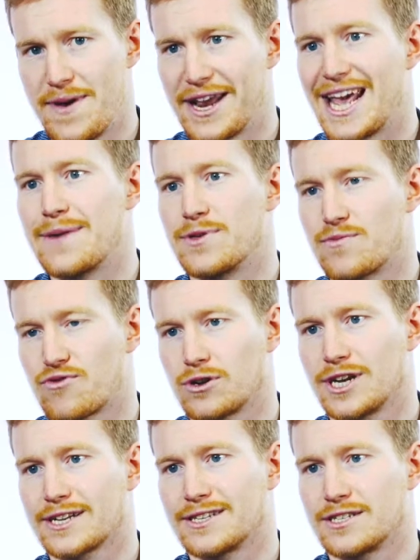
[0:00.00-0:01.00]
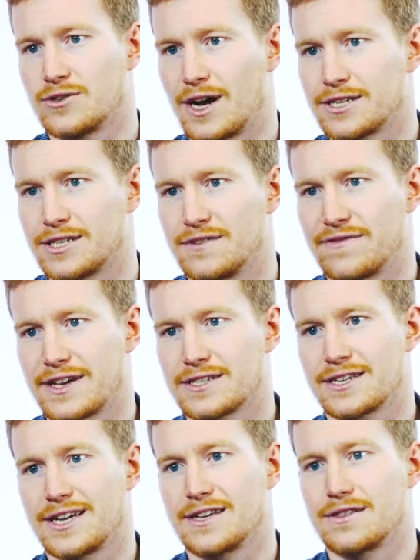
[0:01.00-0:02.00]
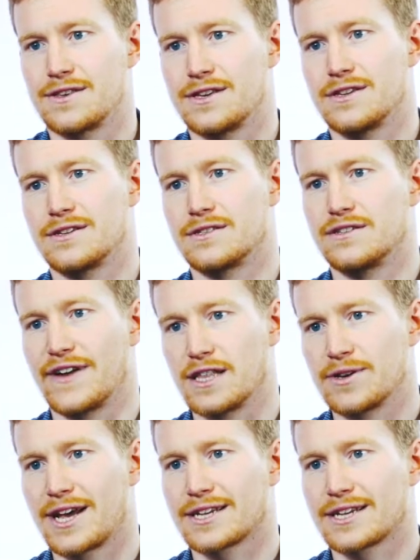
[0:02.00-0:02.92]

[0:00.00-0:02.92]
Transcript: main aim of the project is to actually investigate the development